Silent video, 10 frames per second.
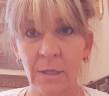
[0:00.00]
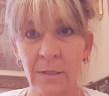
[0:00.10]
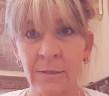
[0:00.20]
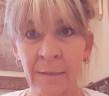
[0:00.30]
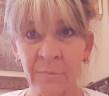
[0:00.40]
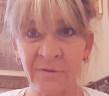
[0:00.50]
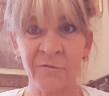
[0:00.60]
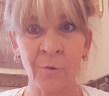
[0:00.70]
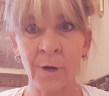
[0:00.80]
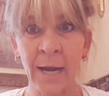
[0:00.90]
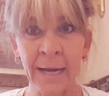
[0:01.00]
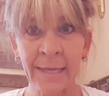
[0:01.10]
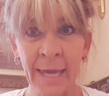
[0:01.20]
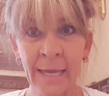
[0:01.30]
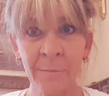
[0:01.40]
that before I
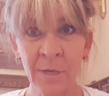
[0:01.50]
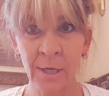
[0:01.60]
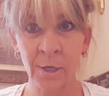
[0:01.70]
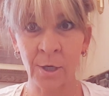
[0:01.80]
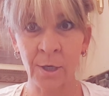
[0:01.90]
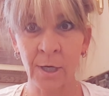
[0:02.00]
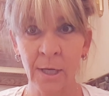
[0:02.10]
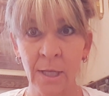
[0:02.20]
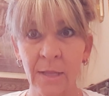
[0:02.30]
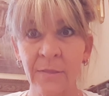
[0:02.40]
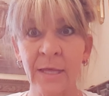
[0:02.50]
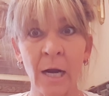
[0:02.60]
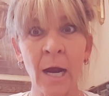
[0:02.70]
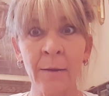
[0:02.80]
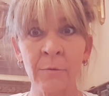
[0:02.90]
came here that
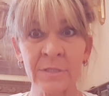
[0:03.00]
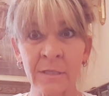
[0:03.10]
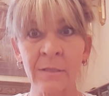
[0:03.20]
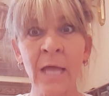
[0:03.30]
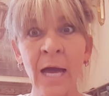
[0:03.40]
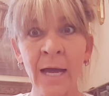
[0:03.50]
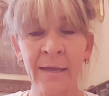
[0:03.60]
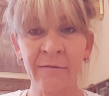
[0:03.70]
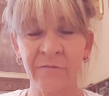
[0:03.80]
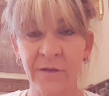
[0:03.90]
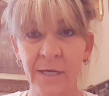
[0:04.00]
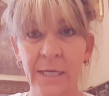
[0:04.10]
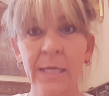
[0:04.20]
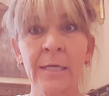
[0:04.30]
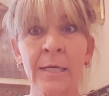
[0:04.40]
I was alive
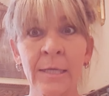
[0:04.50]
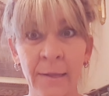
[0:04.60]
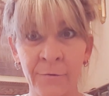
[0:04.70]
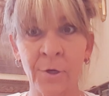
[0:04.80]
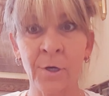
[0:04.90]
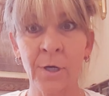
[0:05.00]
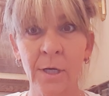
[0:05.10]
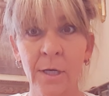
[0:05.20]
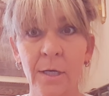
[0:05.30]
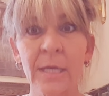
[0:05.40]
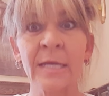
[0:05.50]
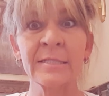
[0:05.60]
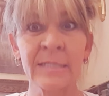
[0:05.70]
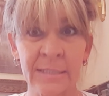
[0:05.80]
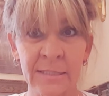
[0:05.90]
in another
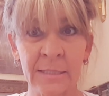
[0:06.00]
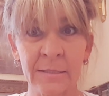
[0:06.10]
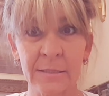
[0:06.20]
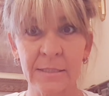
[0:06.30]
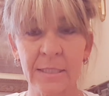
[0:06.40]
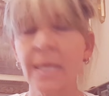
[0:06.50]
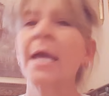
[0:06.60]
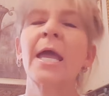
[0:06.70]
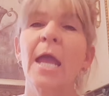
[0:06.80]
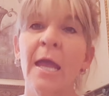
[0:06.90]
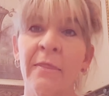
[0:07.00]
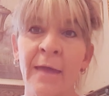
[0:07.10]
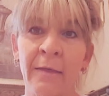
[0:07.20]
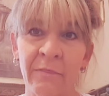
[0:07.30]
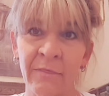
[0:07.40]
existence and
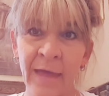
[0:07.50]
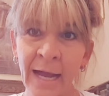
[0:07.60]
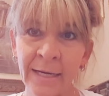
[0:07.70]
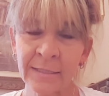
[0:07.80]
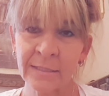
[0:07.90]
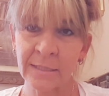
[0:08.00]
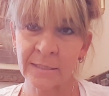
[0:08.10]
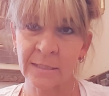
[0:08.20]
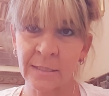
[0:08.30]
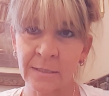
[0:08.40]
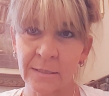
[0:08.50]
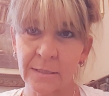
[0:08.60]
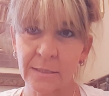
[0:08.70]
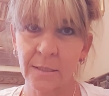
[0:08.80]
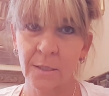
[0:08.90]
that that existence